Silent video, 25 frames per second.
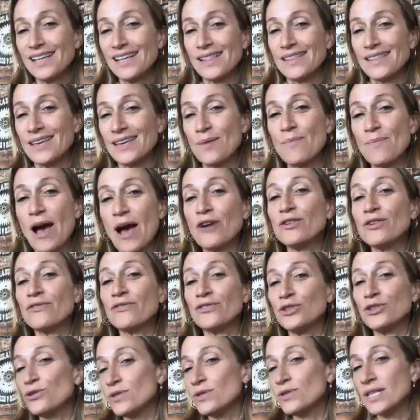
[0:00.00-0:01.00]
The amount of
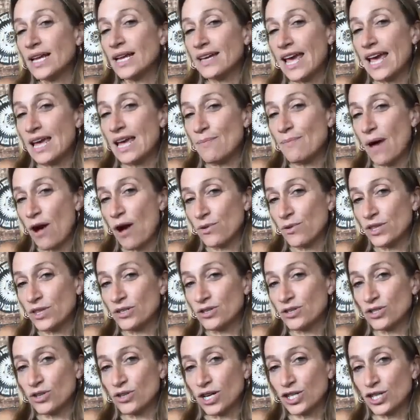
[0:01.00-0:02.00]
news that came out with the
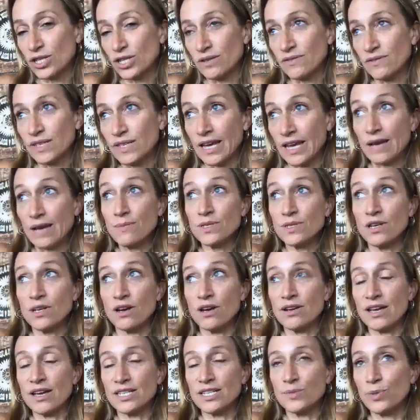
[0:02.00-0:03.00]
destruction of the Amazon
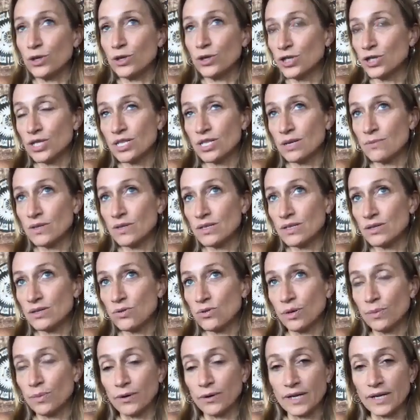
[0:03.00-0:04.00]
has pushed some of these
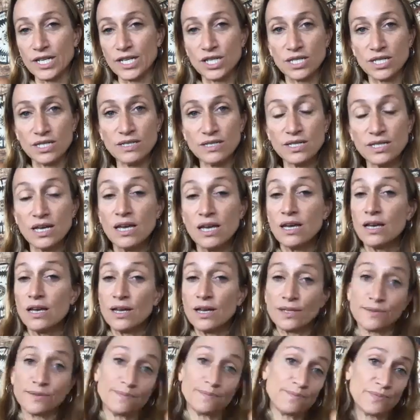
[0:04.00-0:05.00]
corporations
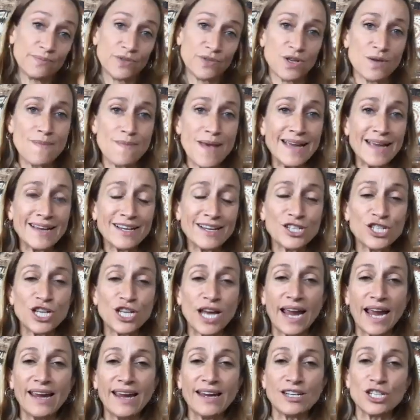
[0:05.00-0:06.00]
to make a
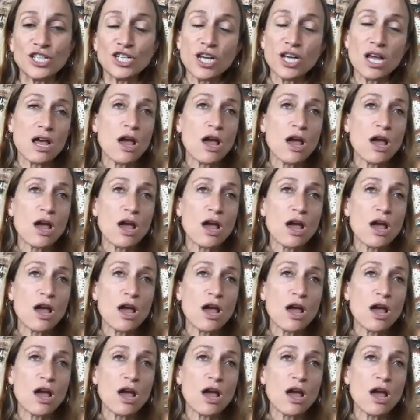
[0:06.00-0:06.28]
change.